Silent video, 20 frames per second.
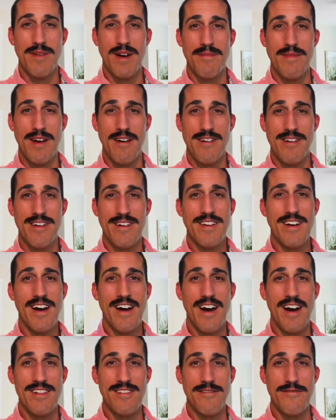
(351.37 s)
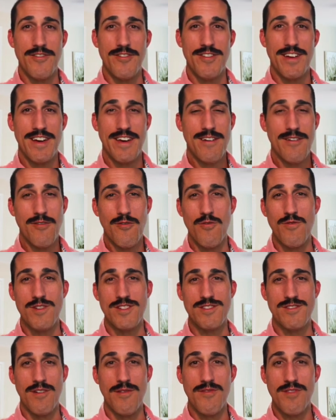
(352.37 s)
Marriott, Isla Verde, which
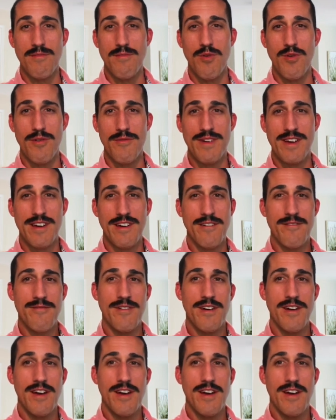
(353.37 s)
is over in Puerto Rico,